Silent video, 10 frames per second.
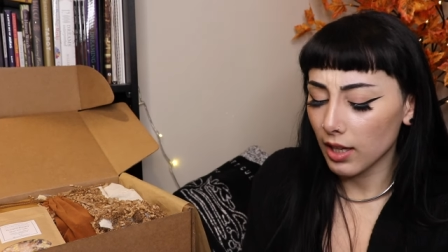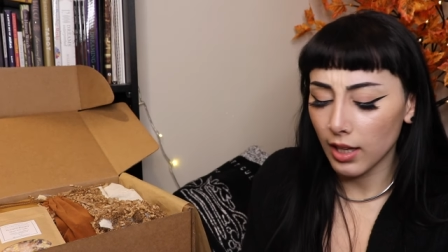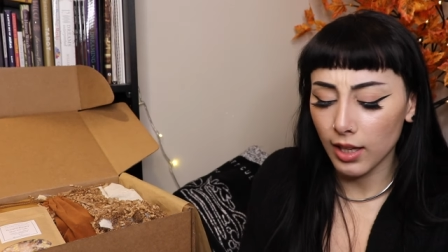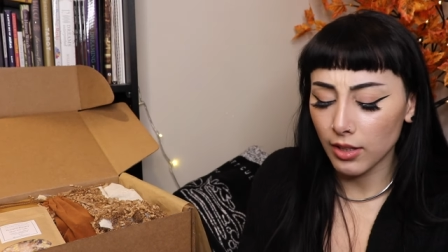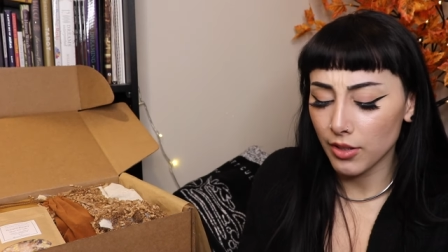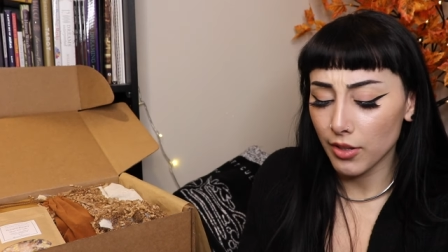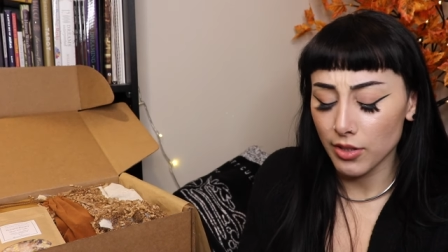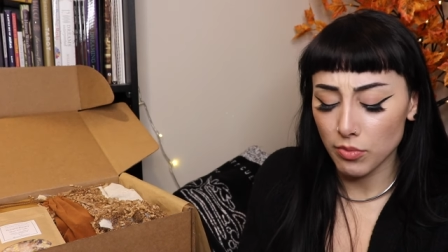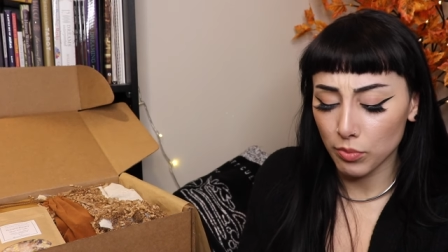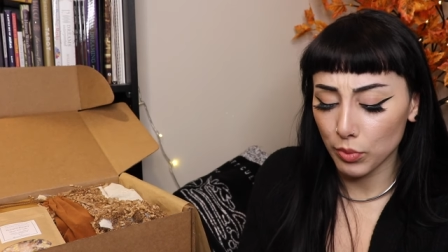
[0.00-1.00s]
I don't know,
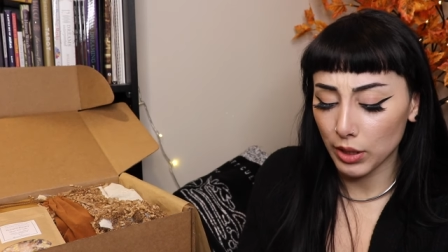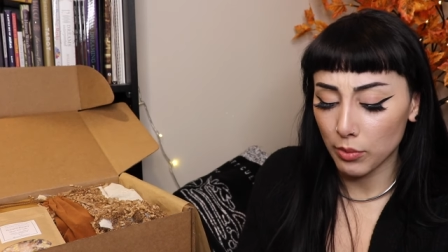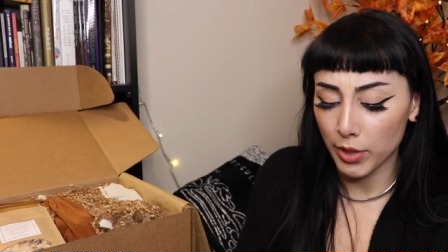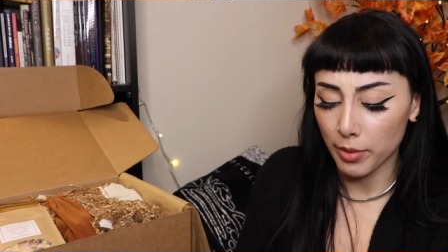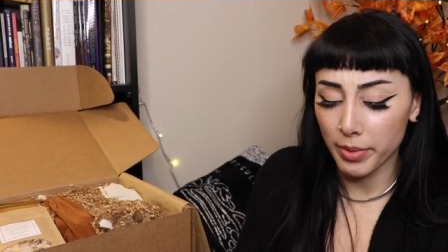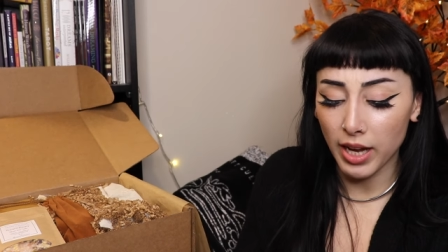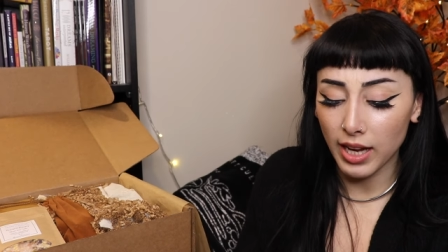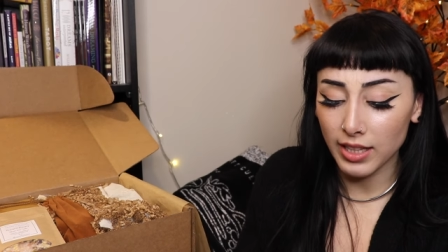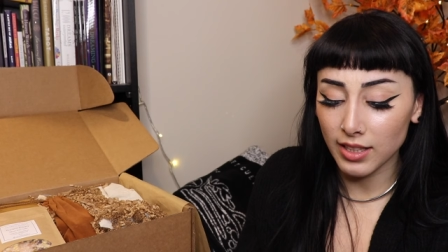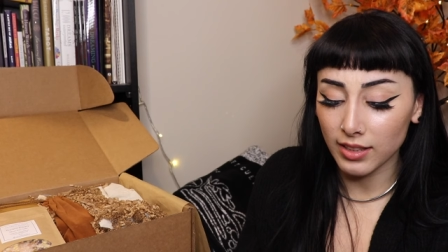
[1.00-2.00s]
that's really weird, but
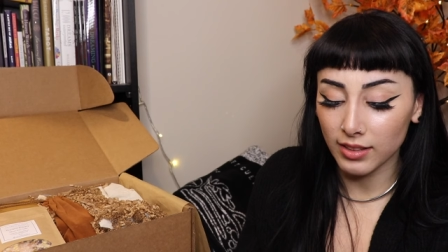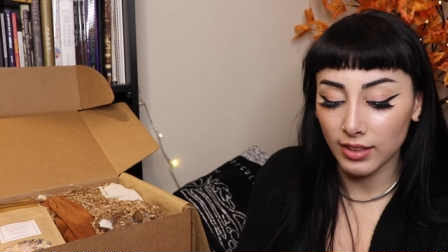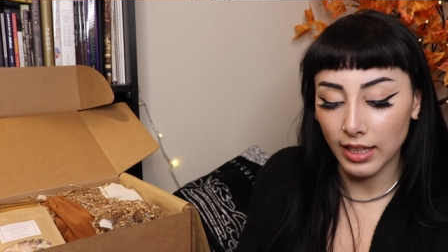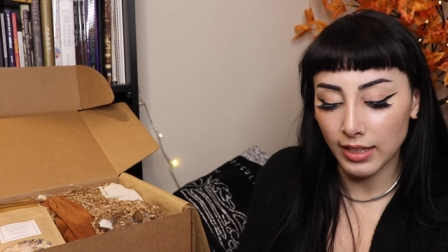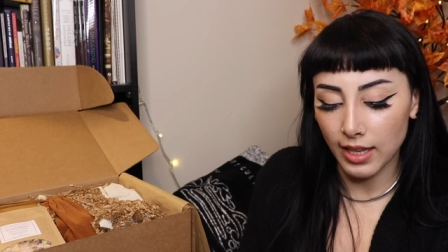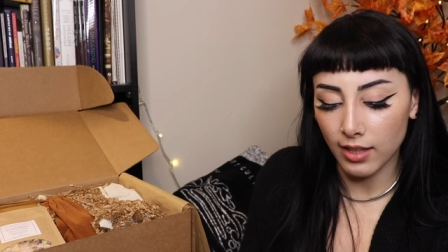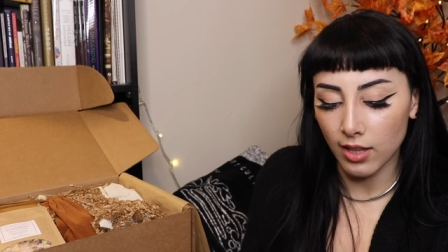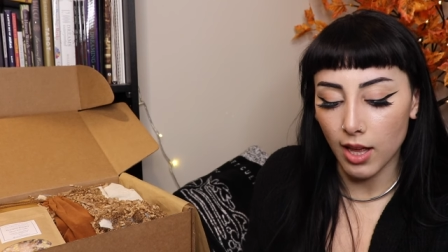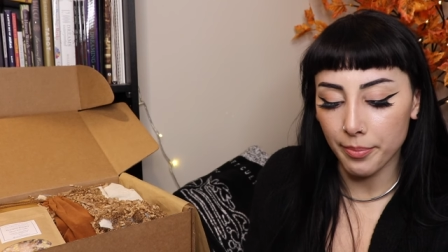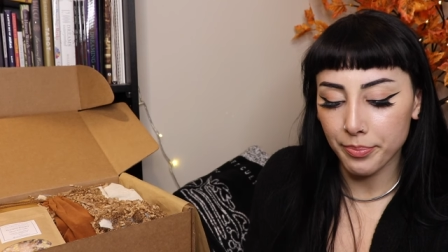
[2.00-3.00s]
I like that a
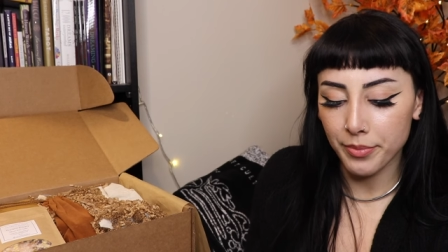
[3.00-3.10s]
lot.